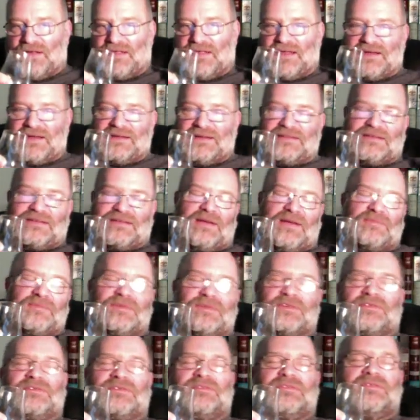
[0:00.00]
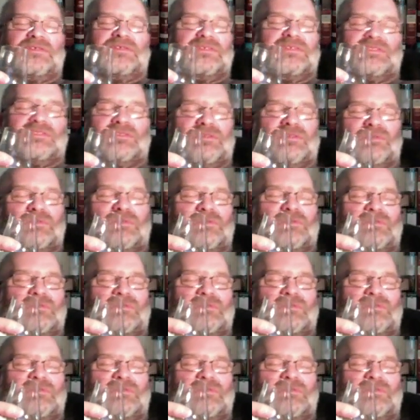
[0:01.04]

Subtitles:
Anytime you do